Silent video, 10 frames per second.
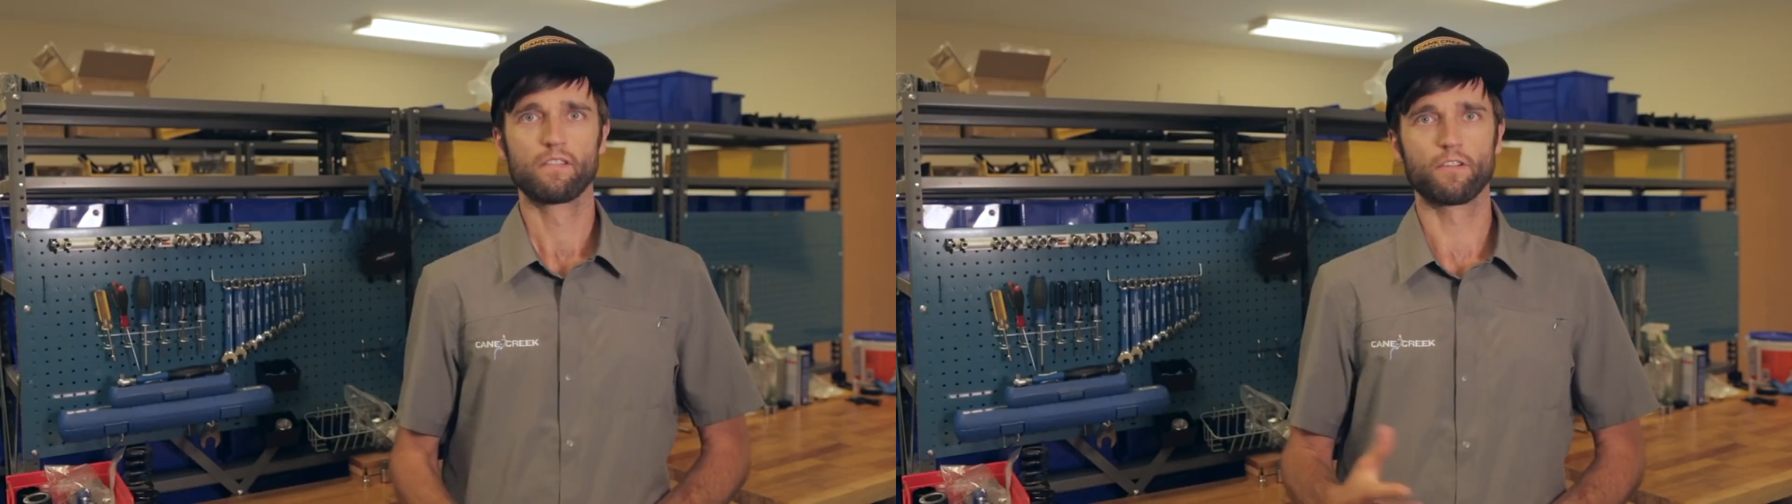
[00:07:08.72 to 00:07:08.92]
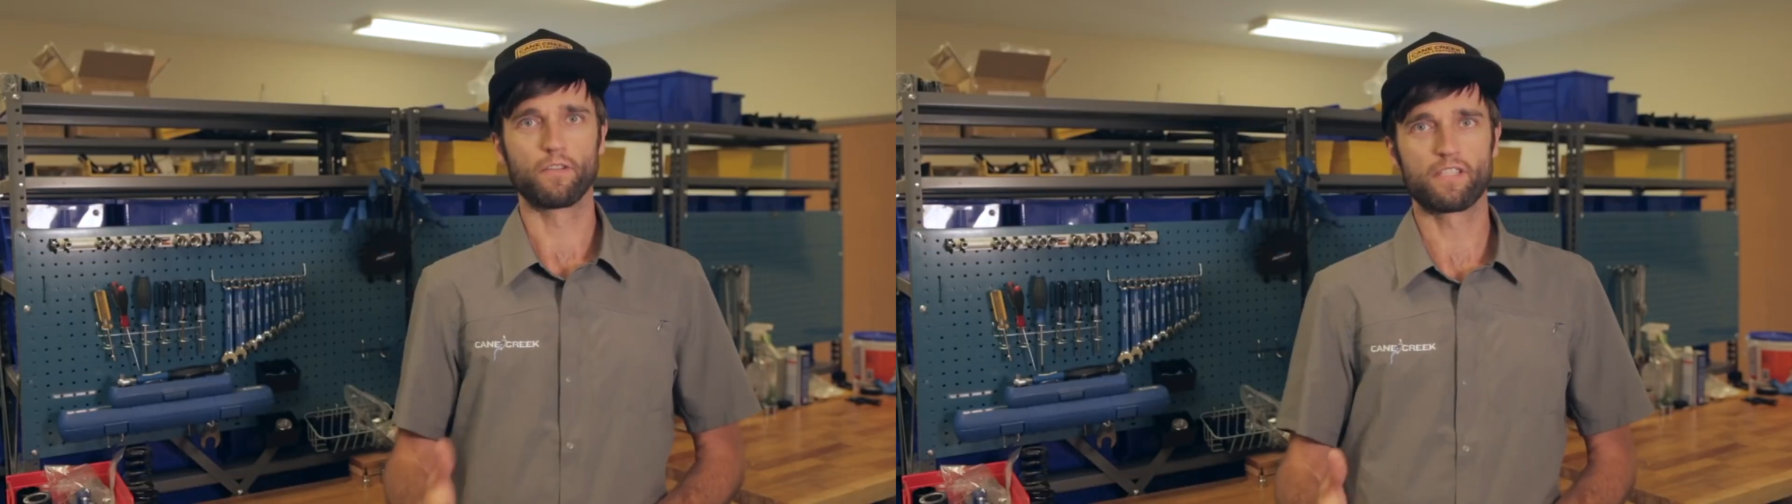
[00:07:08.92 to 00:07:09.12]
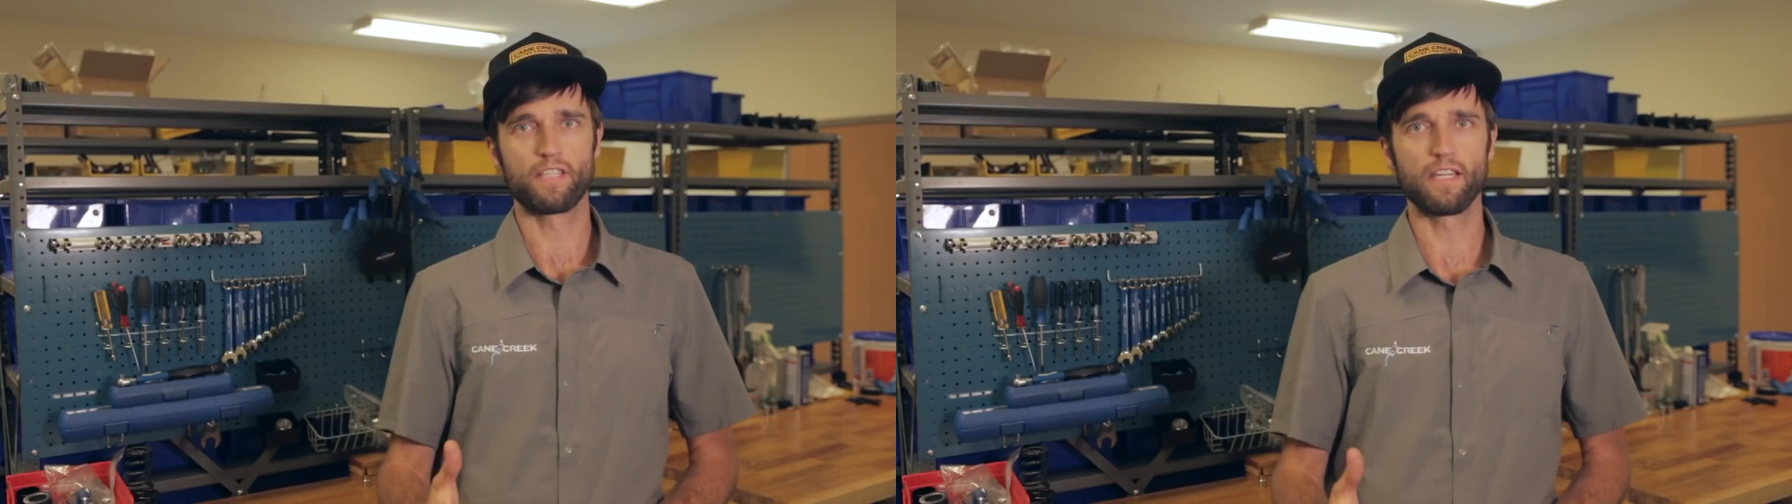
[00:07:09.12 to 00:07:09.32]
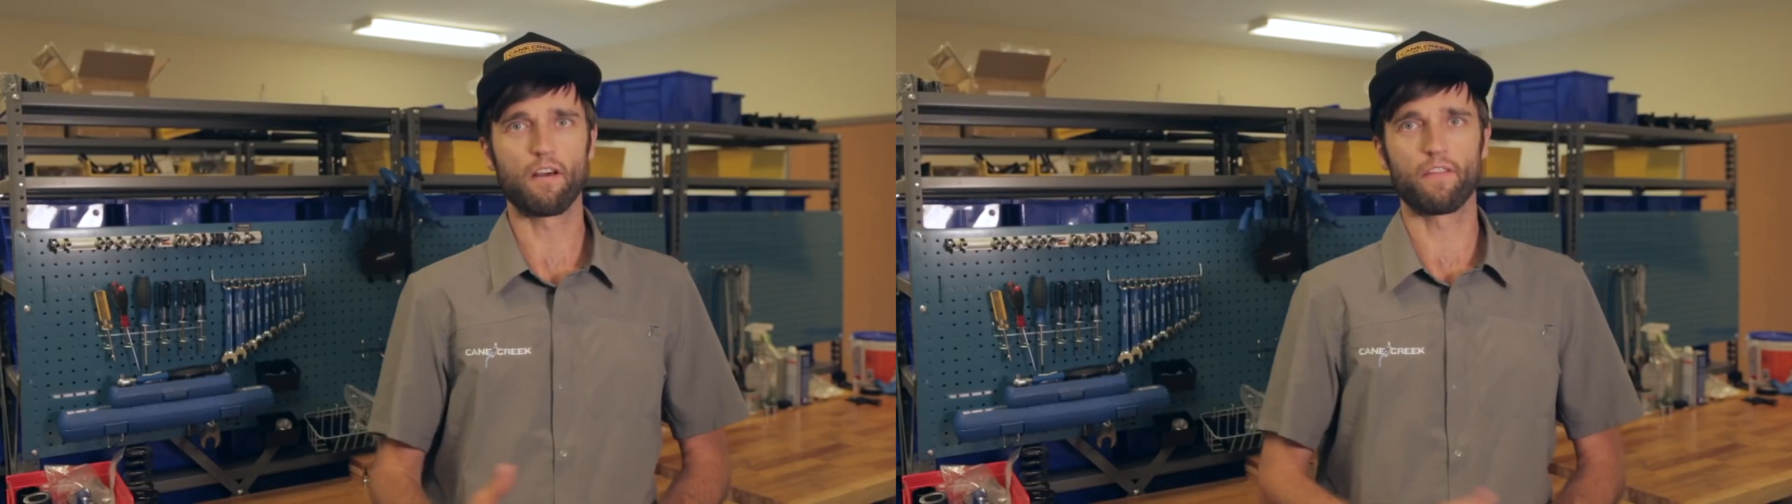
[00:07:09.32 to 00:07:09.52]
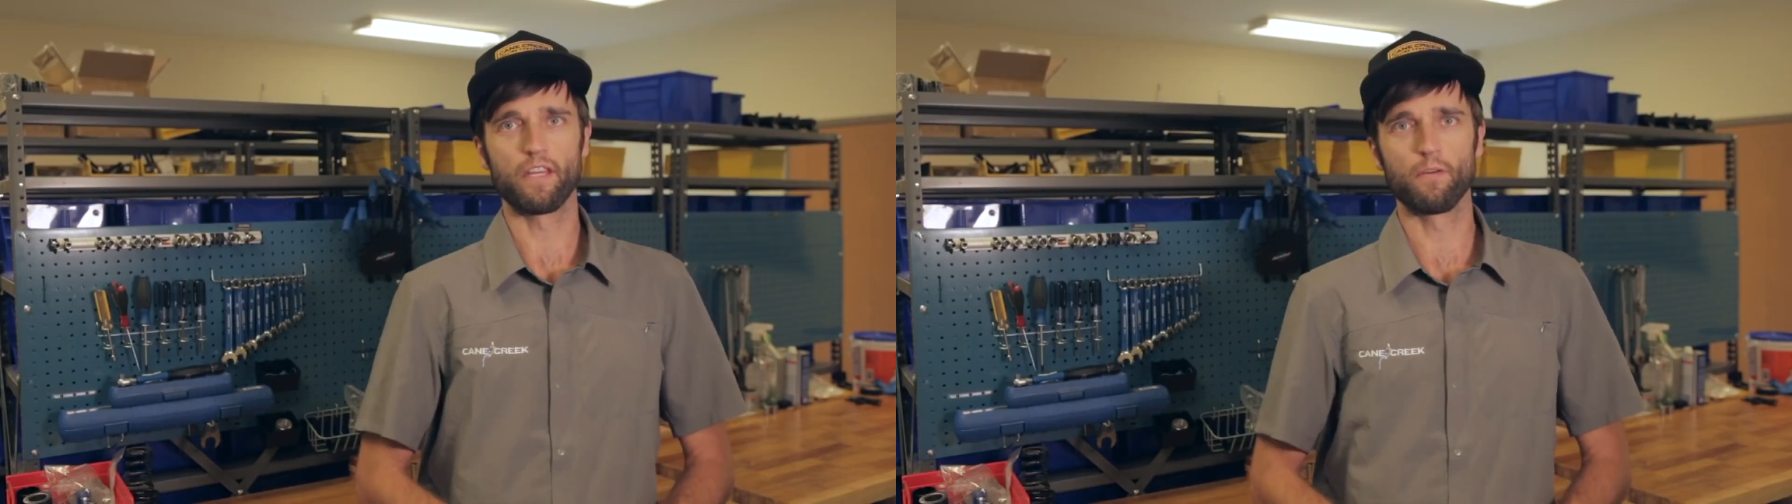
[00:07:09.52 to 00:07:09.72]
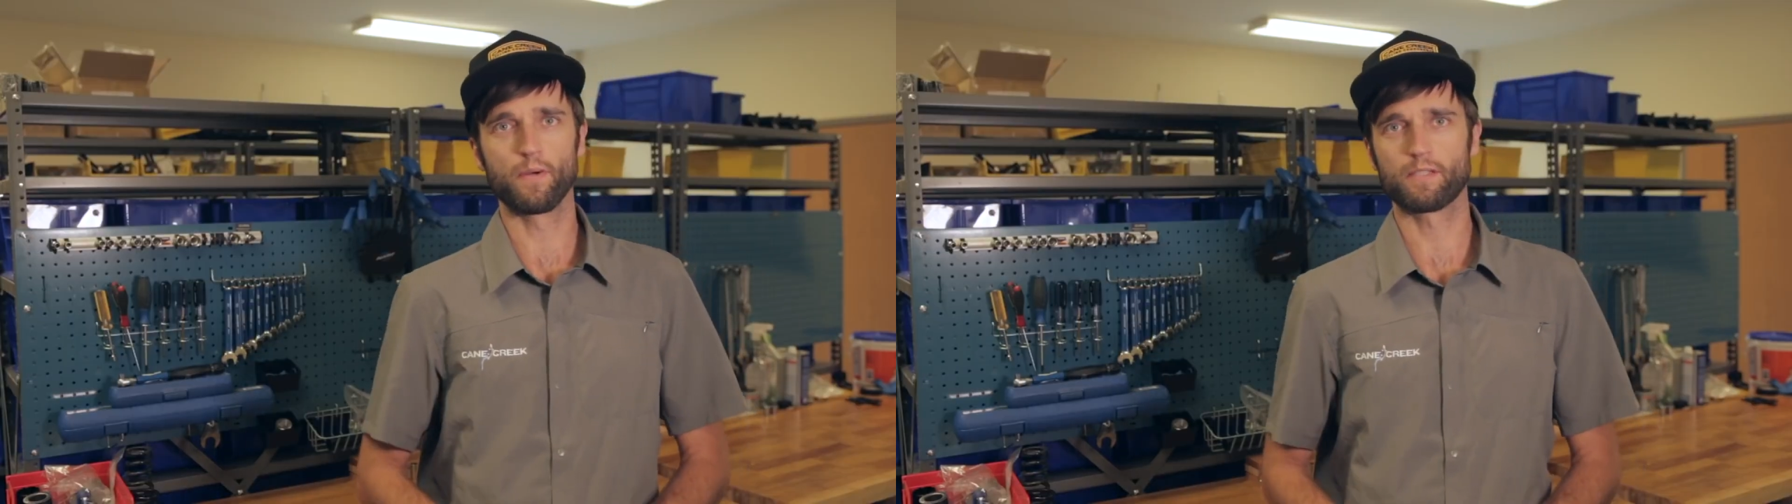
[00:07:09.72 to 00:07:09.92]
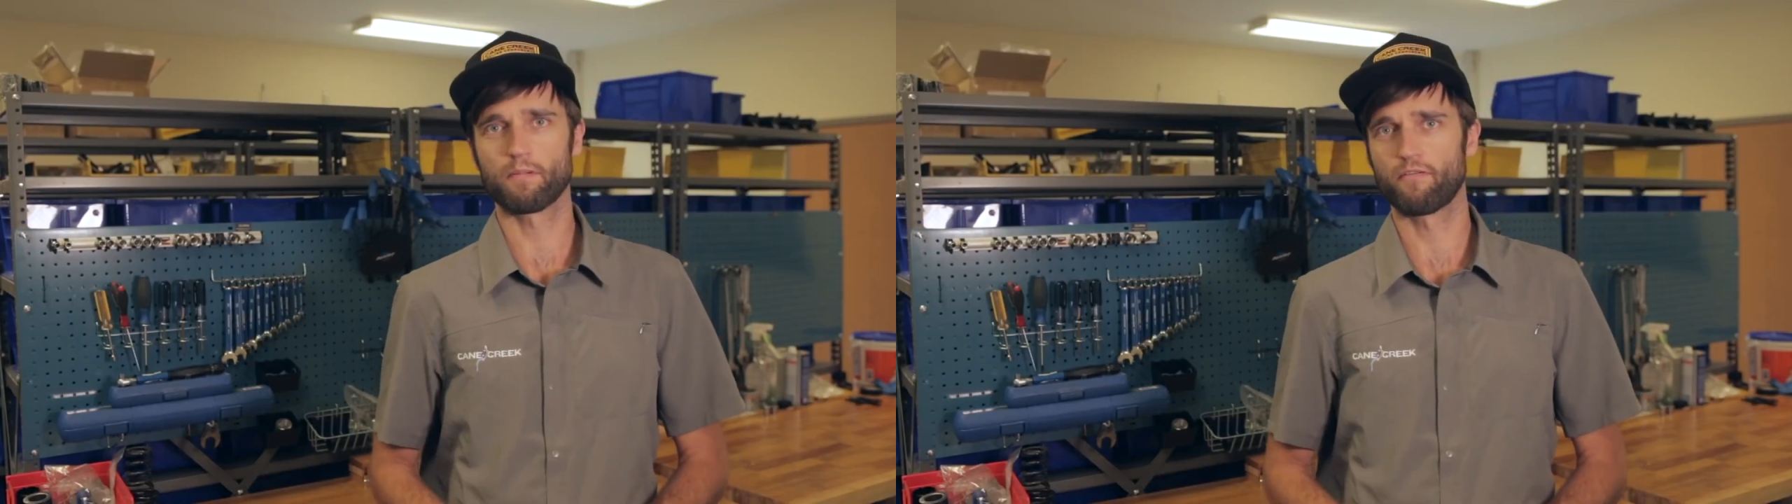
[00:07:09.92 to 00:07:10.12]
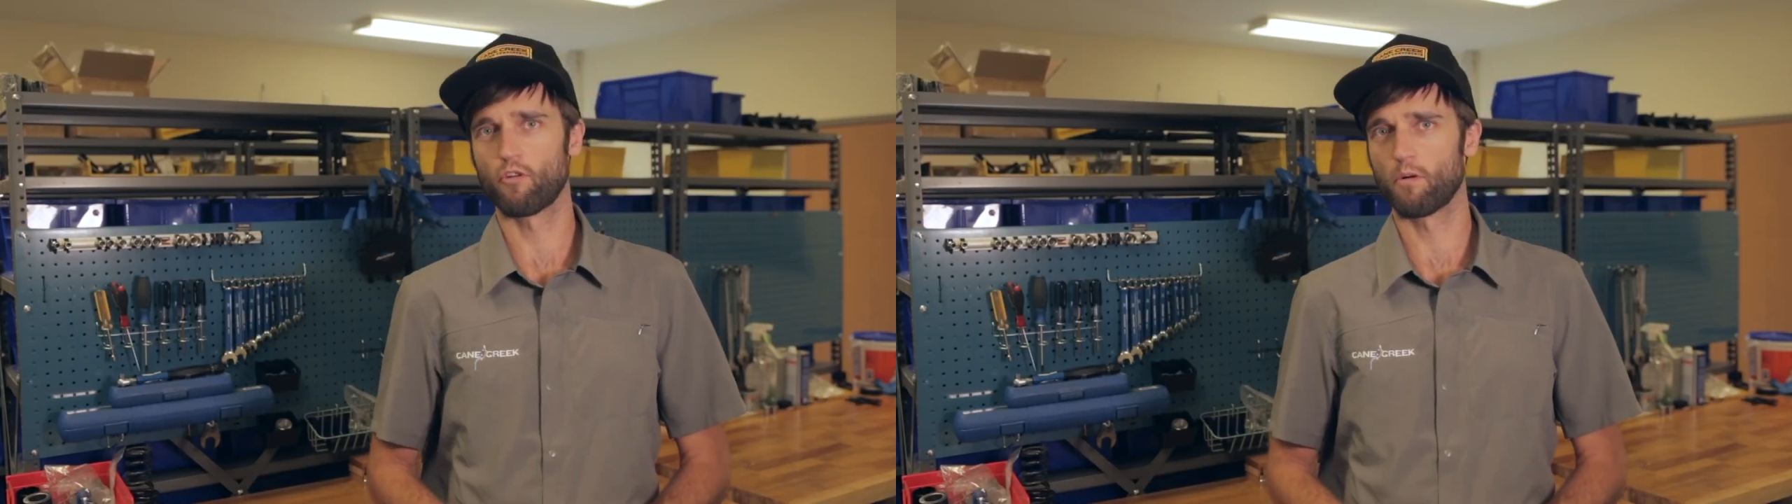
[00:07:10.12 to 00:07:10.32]
So to see how the Ewings
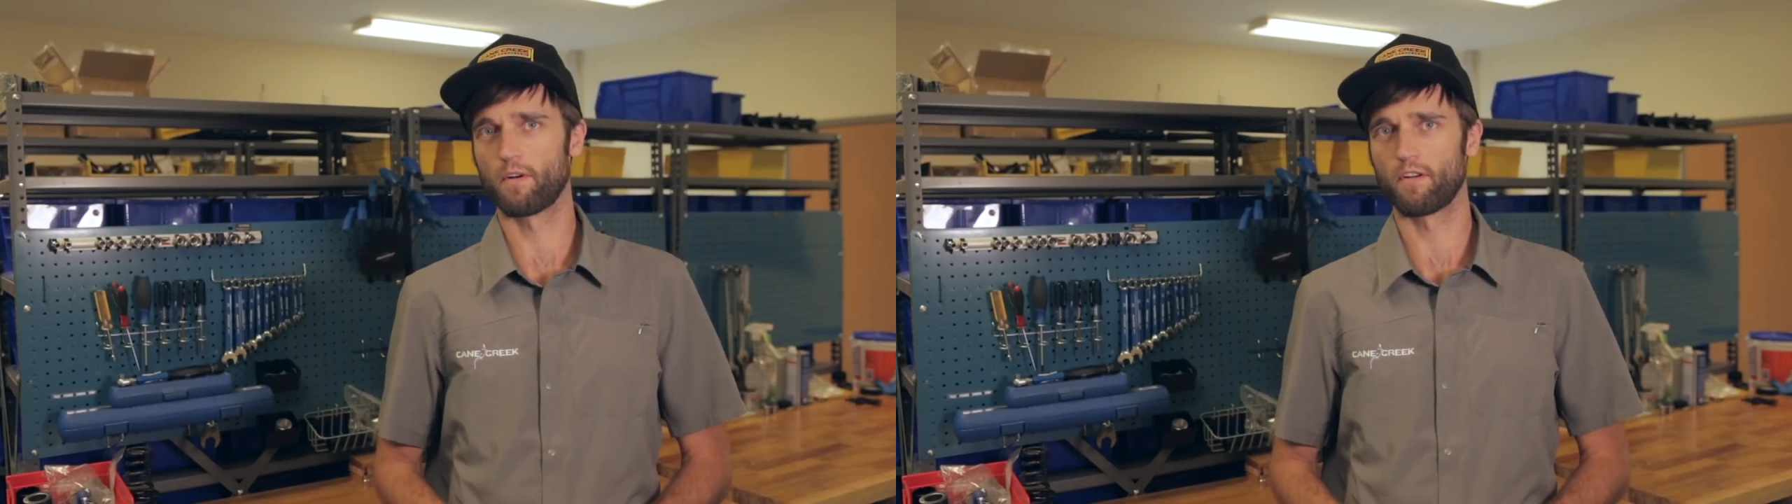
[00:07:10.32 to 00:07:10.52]
perform